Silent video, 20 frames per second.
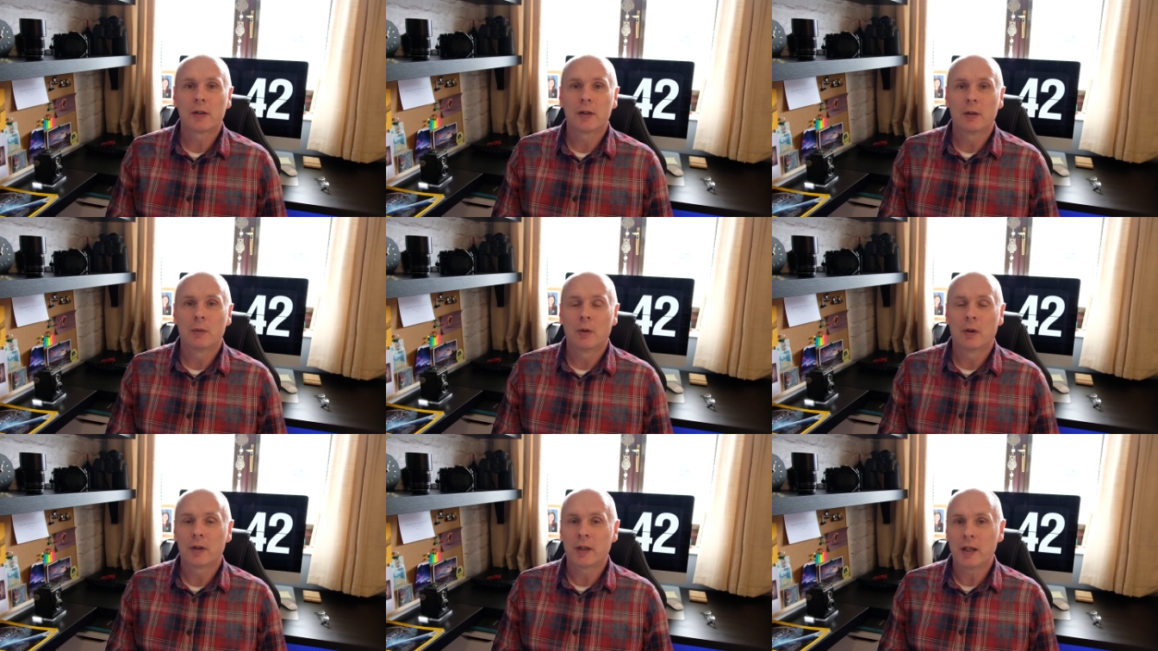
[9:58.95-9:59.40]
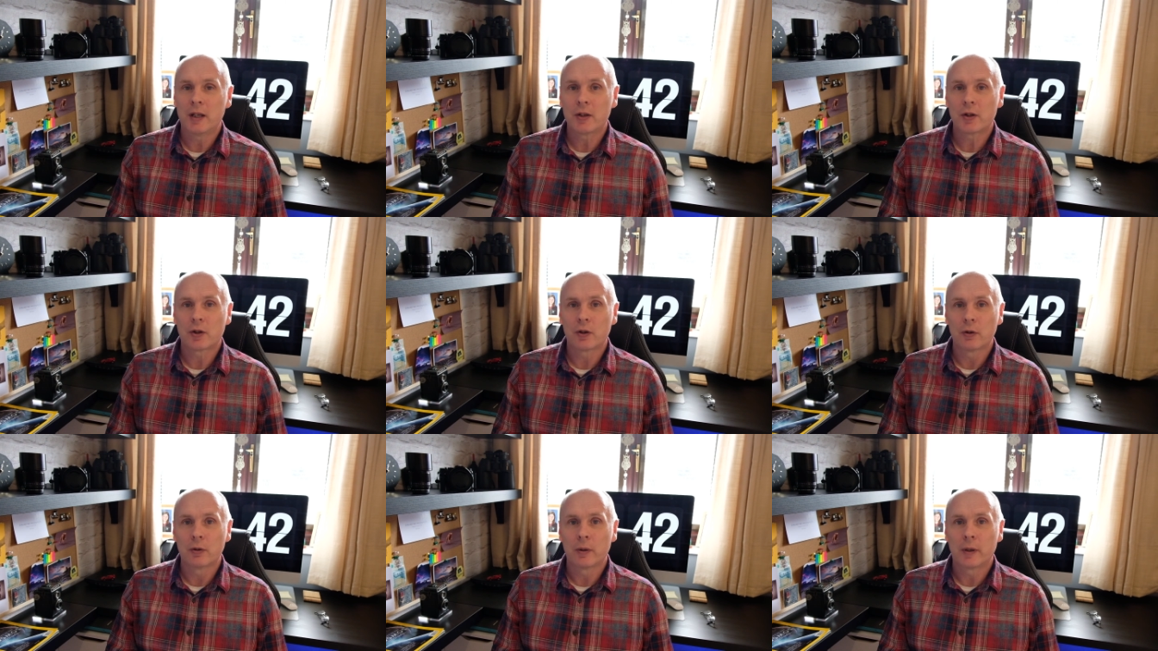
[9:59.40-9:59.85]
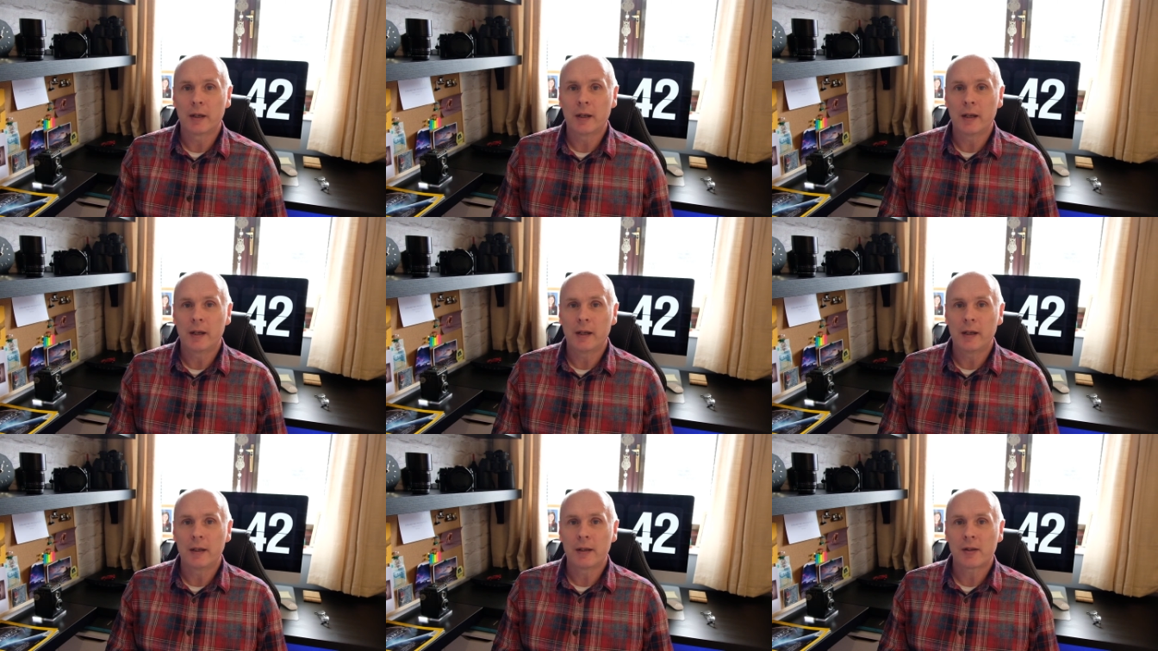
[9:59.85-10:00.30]
Now what these do
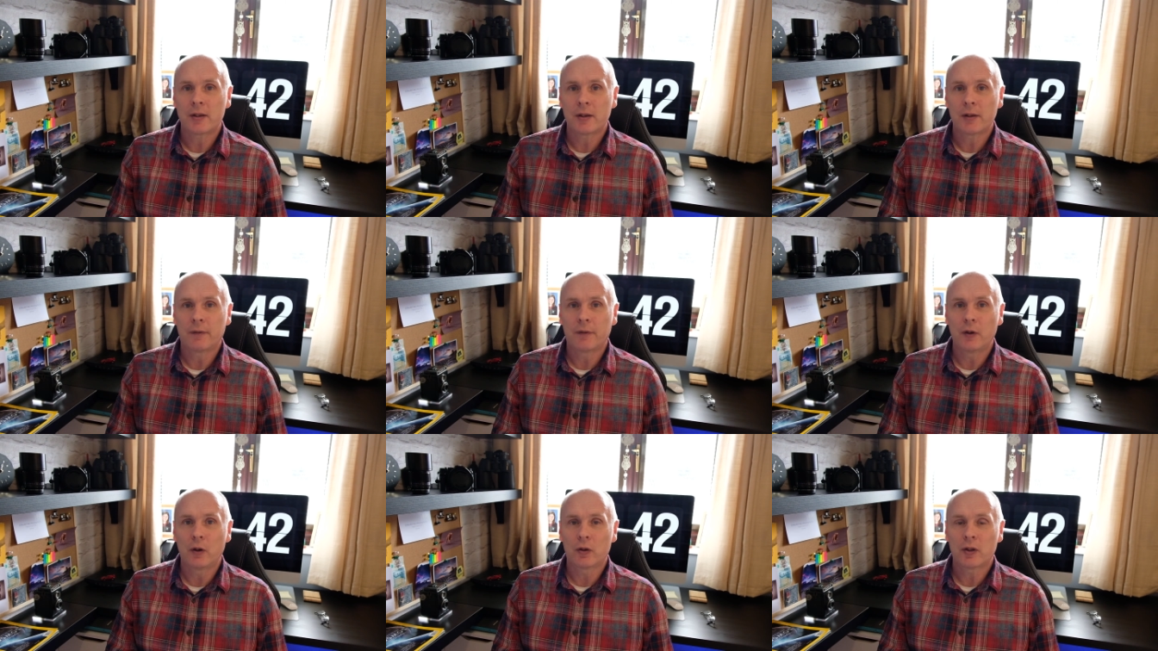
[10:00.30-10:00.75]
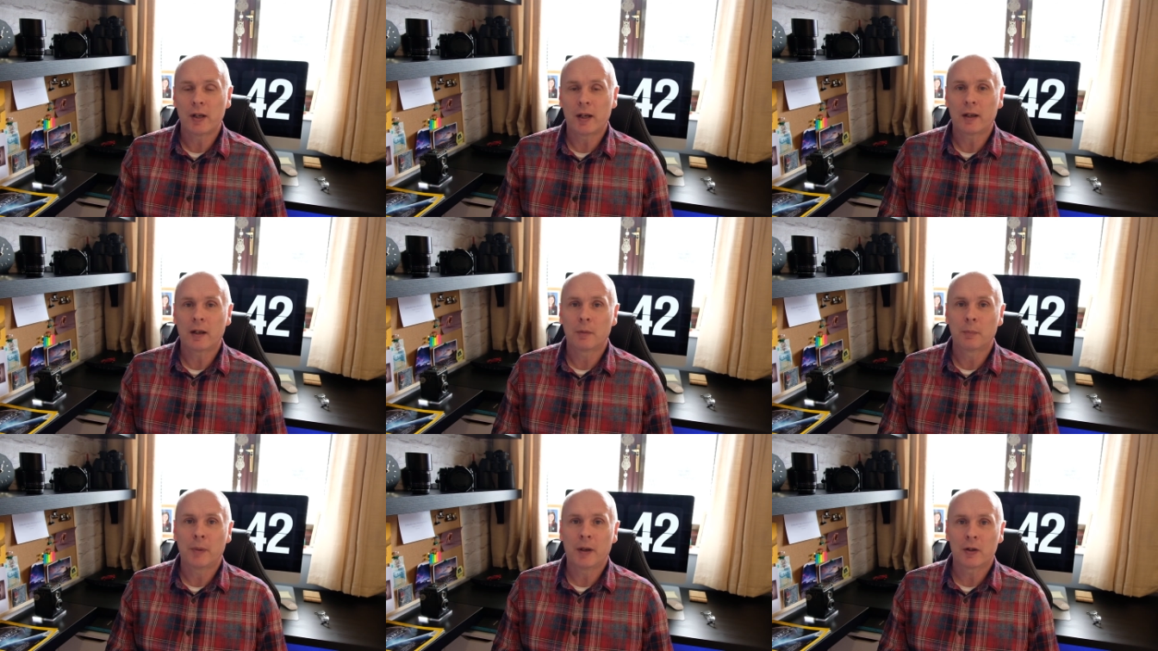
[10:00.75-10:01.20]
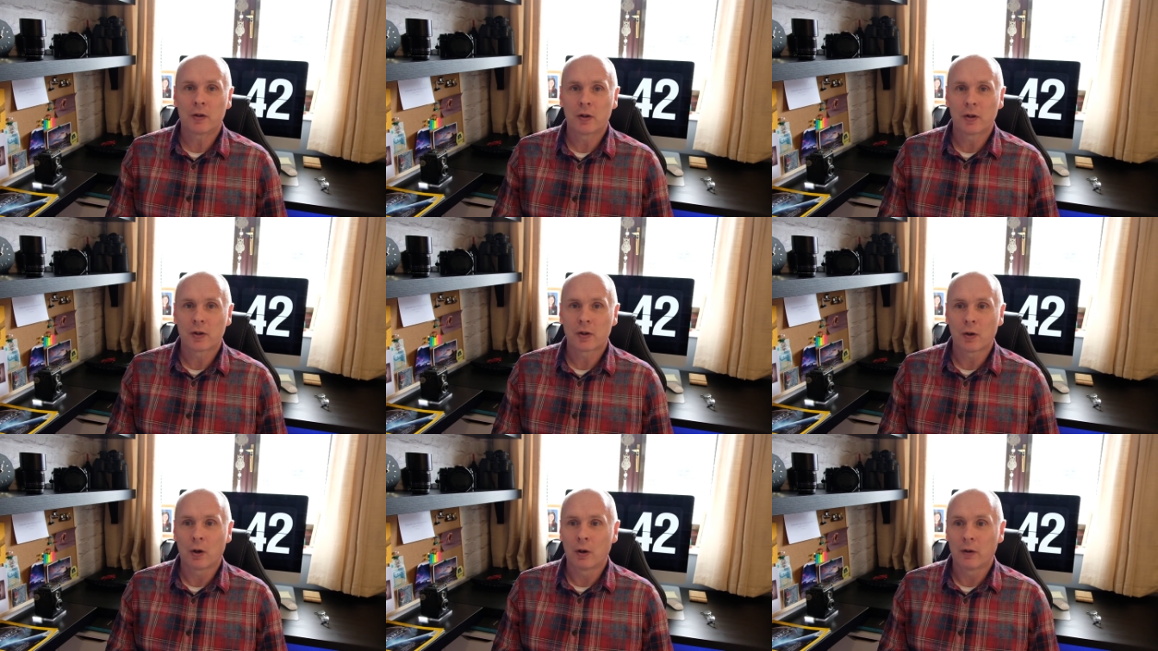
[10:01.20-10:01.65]
is if you're taking
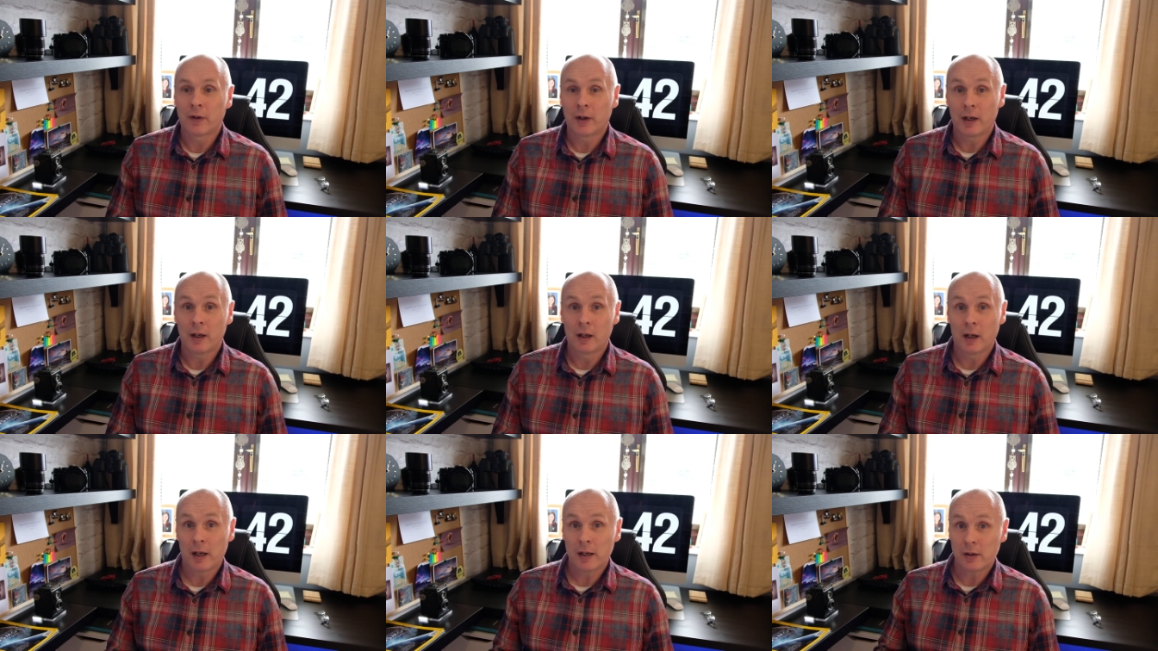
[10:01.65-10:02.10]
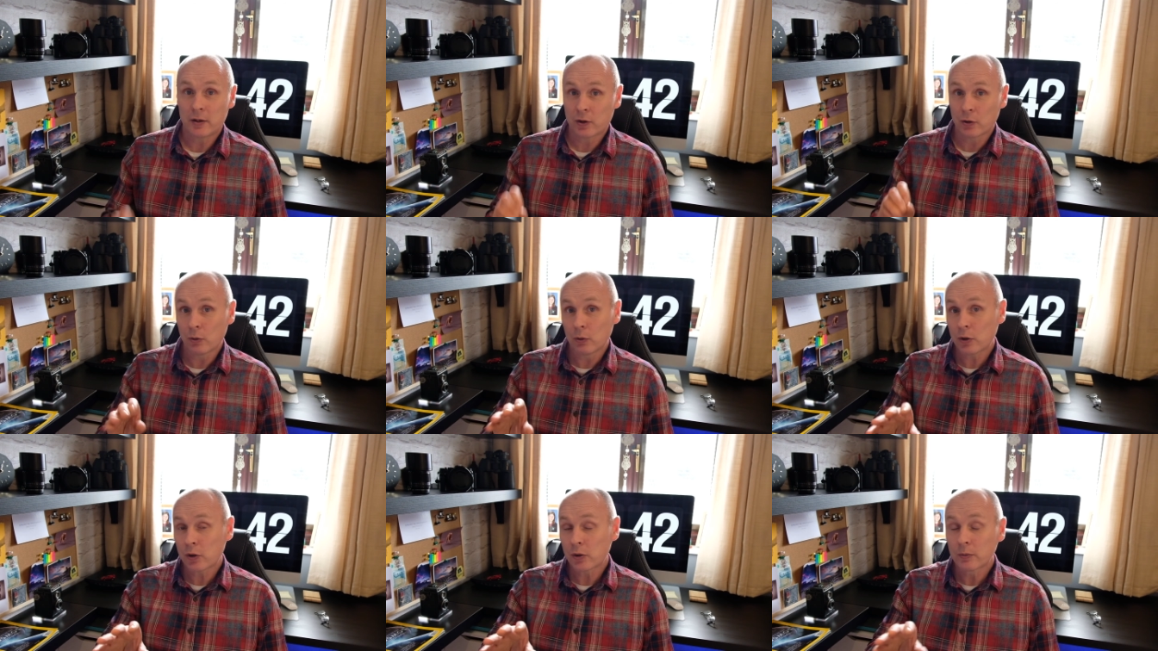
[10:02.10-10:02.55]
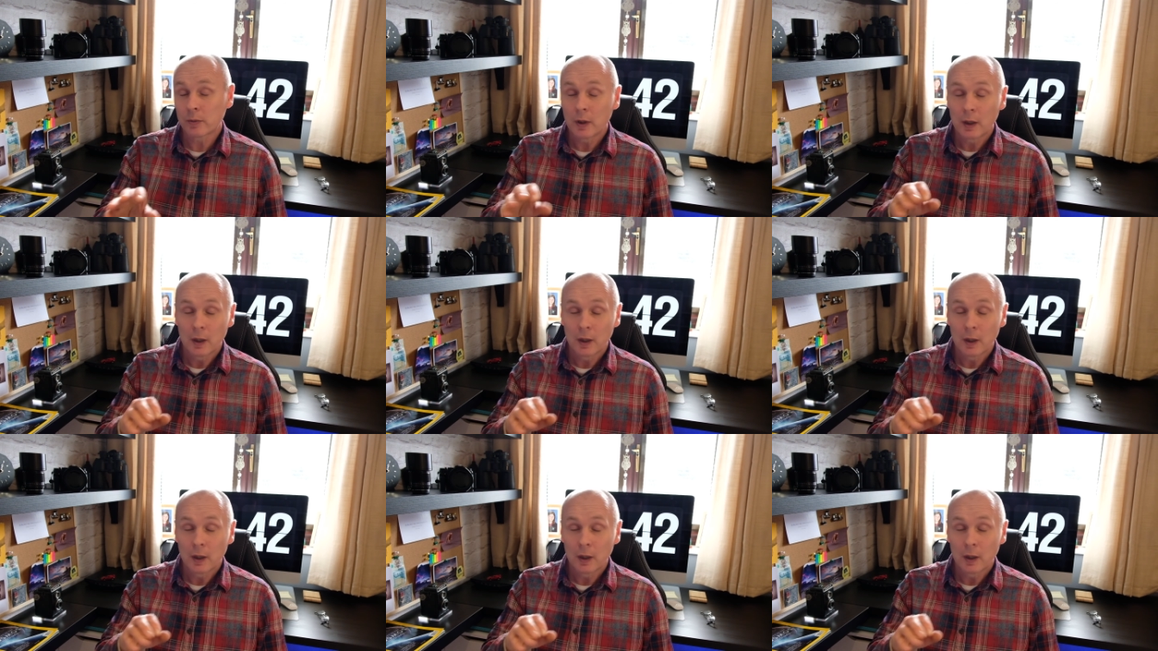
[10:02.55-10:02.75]
pictures of a light source